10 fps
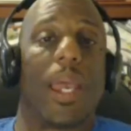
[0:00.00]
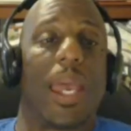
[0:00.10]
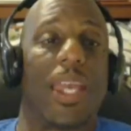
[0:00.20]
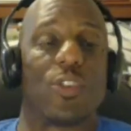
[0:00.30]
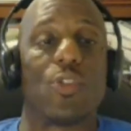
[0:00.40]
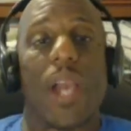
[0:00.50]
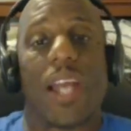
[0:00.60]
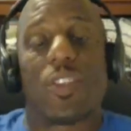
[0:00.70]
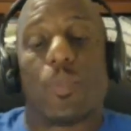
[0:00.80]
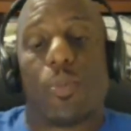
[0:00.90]
And you
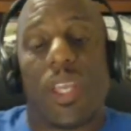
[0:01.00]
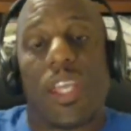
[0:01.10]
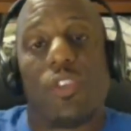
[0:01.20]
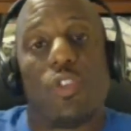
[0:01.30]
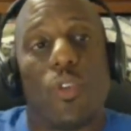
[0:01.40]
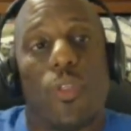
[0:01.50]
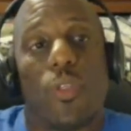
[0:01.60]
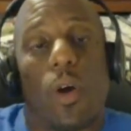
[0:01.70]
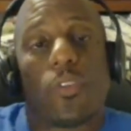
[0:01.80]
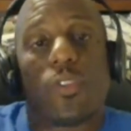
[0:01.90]
got to bring in new
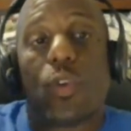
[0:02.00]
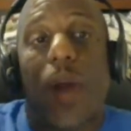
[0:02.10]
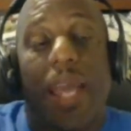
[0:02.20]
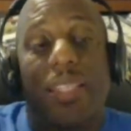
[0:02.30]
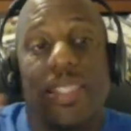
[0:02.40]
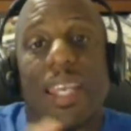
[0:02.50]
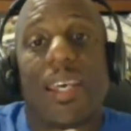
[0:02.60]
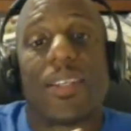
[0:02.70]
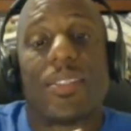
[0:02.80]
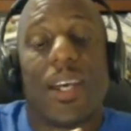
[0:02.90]
thoughts, new
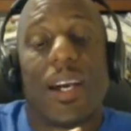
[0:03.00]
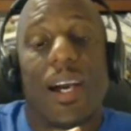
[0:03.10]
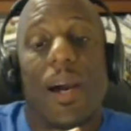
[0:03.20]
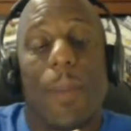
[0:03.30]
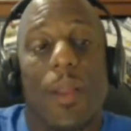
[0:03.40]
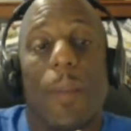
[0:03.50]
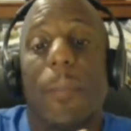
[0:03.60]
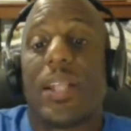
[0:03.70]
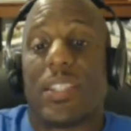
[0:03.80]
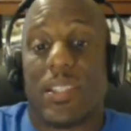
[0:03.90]
ideas about
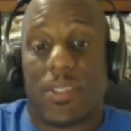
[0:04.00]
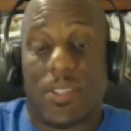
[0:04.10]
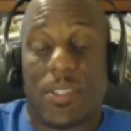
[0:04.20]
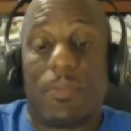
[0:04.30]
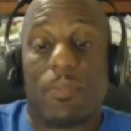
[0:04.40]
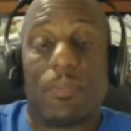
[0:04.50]
abundance.